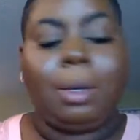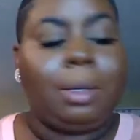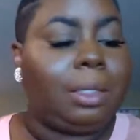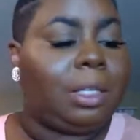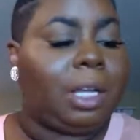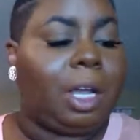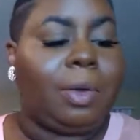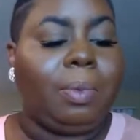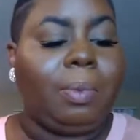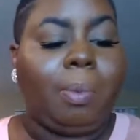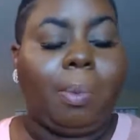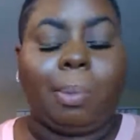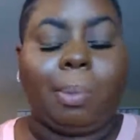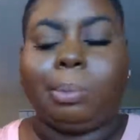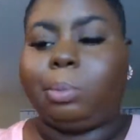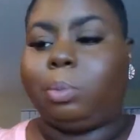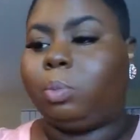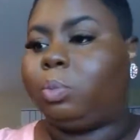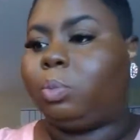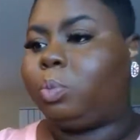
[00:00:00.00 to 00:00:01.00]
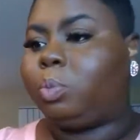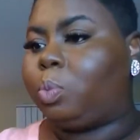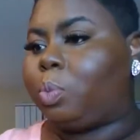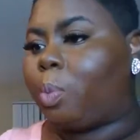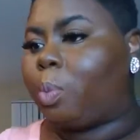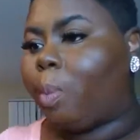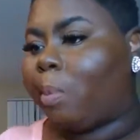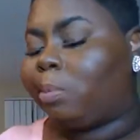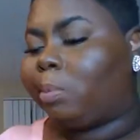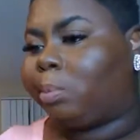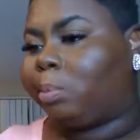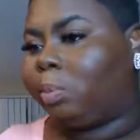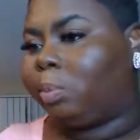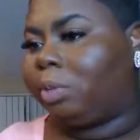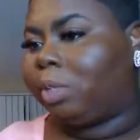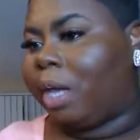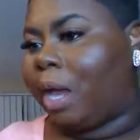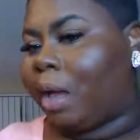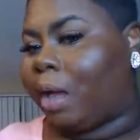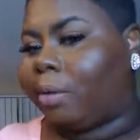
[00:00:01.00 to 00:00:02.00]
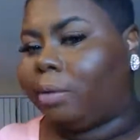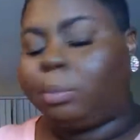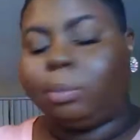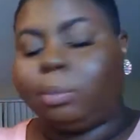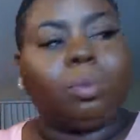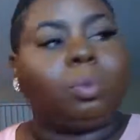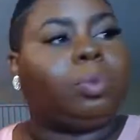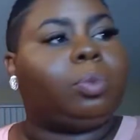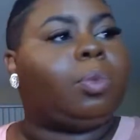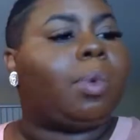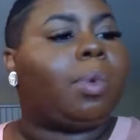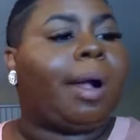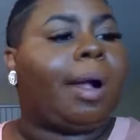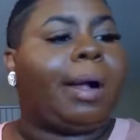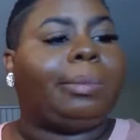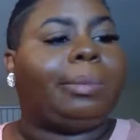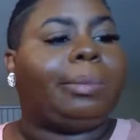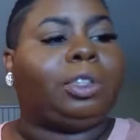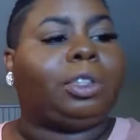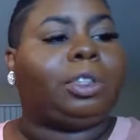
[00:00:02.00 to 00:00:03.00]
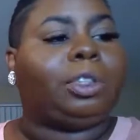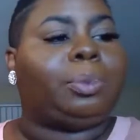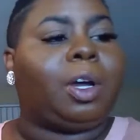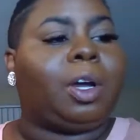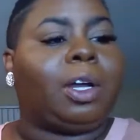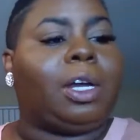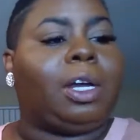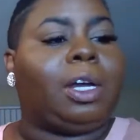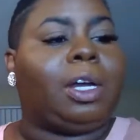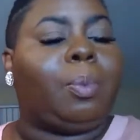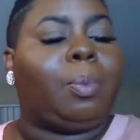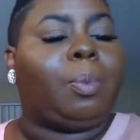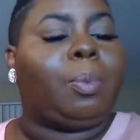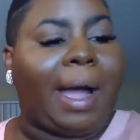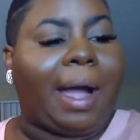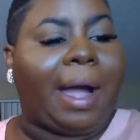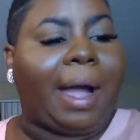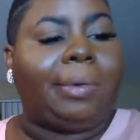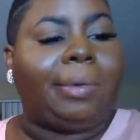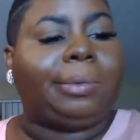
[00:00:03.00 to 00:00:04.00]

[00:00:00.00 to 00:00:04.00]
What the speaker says: So, y'all, I'm going to put on a little brow,